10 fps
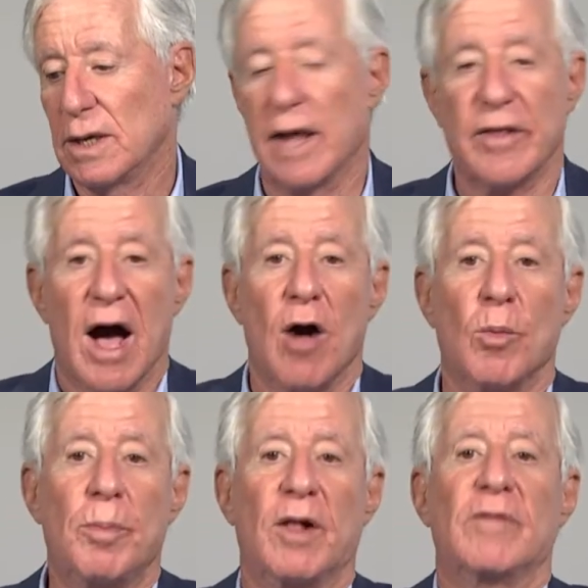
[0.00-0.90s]
and the whole
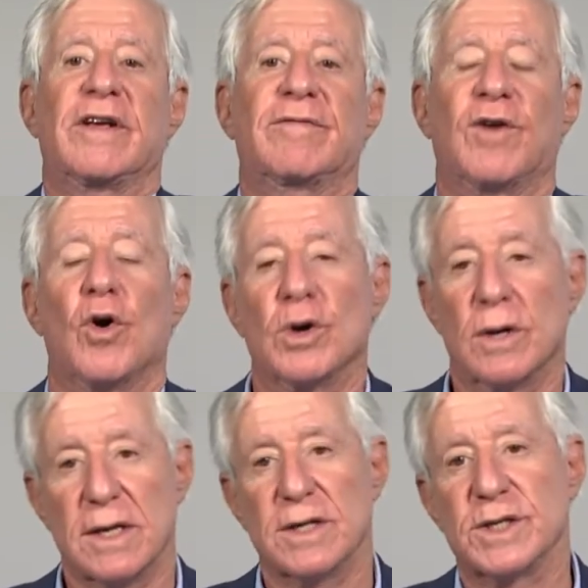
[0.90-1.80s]
pelvic floor
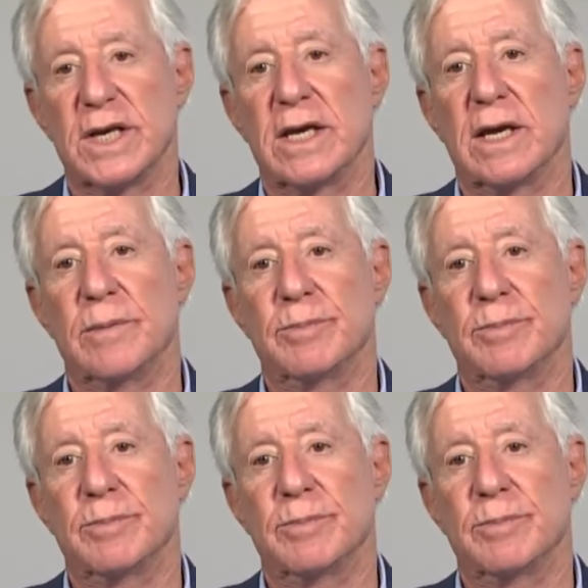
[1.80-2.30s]
sinking,